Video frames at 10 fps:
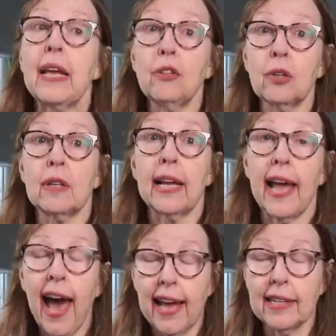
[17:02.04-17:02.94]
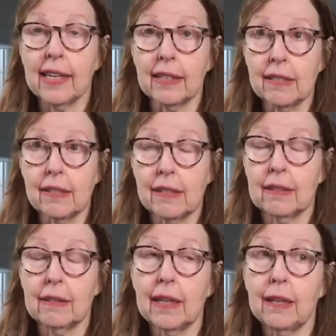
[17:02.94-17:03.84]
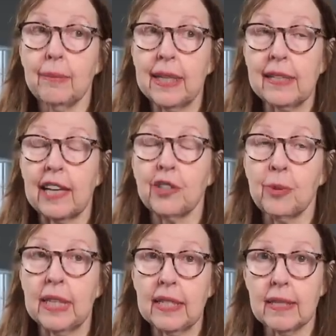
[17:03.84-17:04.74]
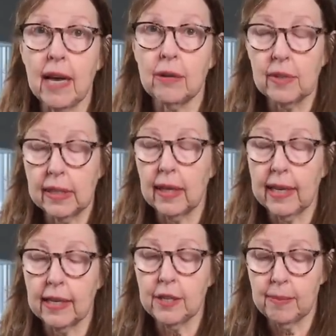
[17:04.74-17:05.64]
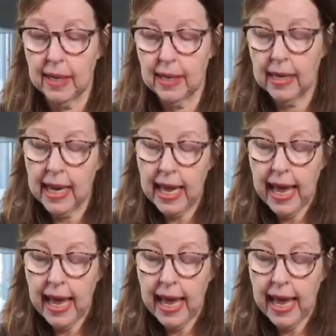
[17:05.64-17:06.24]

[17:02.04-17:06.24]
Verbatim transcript: that looked like Atkins um, because that's what this sounded like to me.